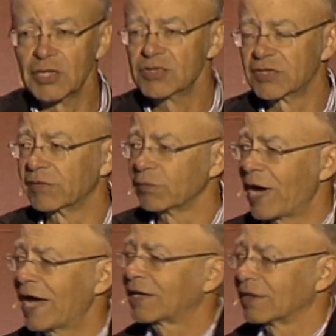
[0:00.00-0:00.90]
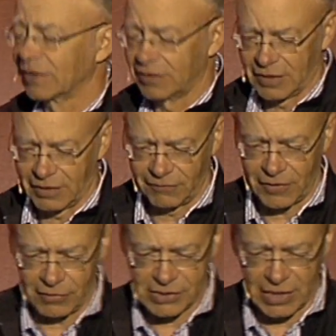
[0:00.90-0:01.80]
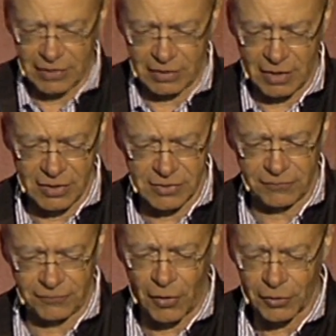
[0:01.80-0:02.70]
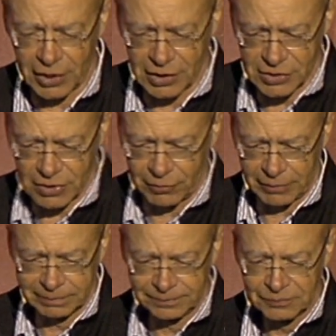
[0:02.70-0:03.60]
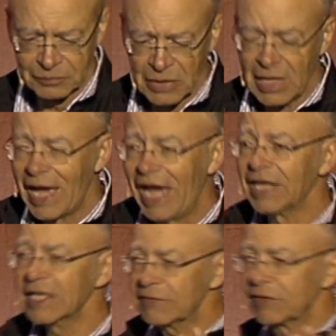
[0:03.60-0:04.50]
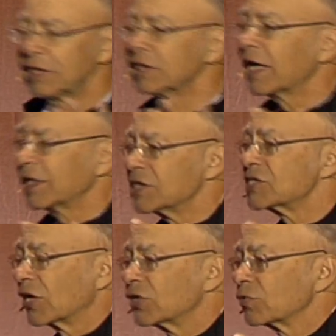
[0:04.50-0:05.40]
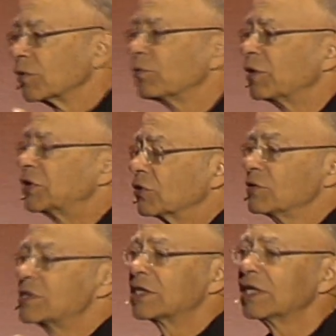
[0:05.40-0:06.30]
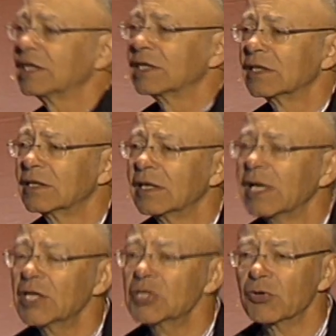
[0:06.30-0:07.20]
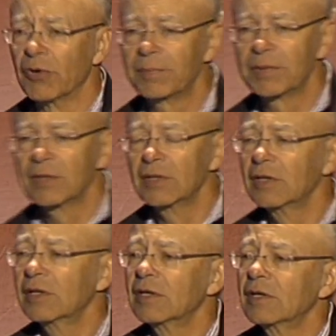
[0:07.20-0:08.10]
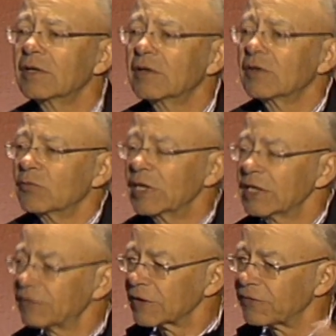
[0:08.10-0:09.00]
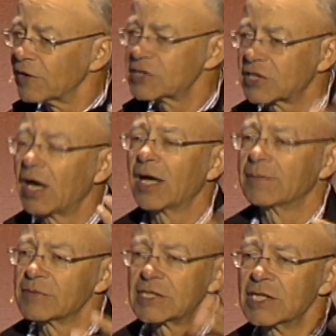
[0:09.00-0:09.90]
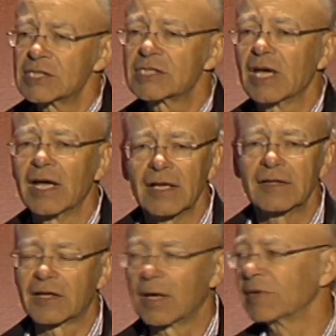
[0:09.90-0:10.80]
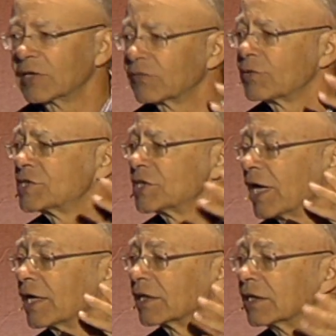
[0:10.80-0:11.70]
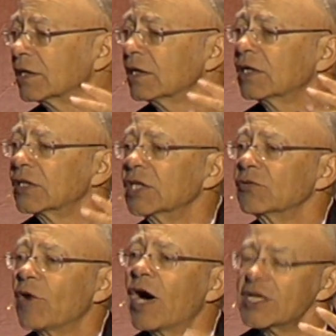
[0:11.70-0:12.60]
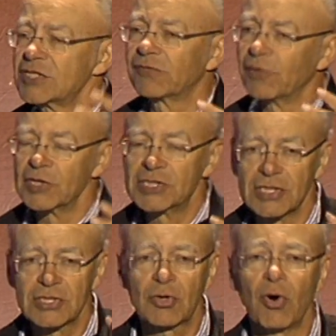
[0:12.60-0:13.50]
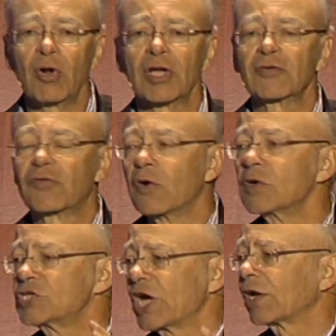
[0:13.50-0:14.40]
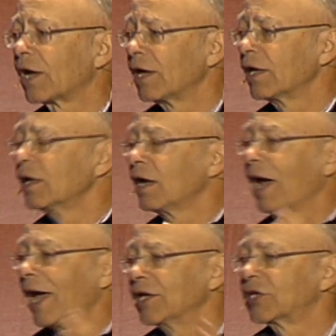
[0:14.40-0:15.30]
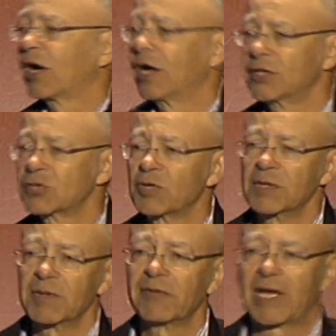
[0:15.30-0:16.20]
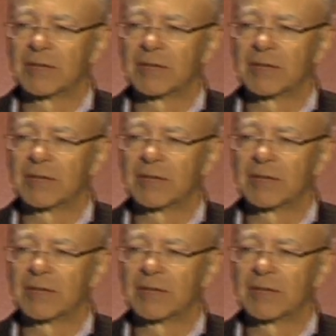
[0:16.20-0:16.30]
the use of the rack and various other kinds of flogging and so on. And even in the 18th century, we do see in Europe, really for the first time since the coming of Christianity, the rise of voices calling for gentler and kinder treatment of